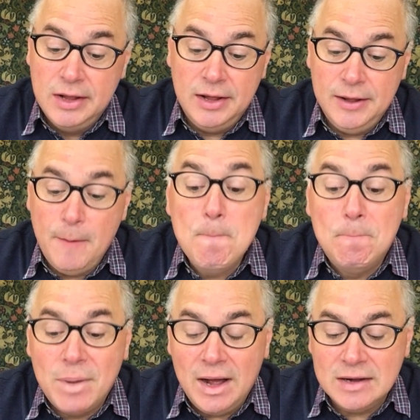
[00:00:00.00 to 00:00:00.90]
Uh,
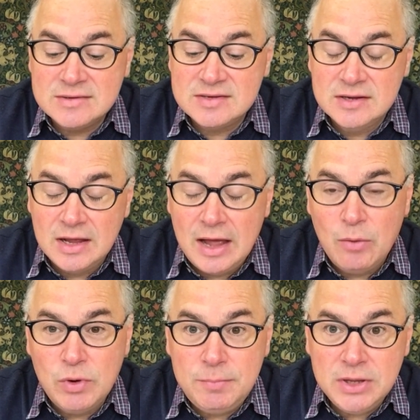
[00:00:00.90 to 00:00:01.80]
but I
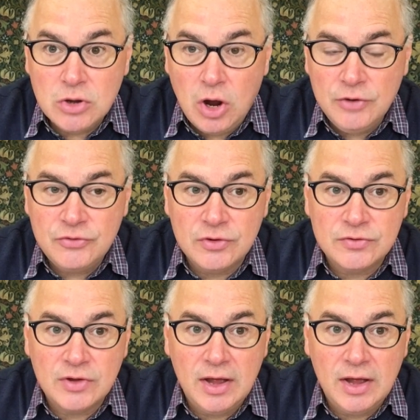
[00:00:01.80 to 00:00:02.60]
would be cautious.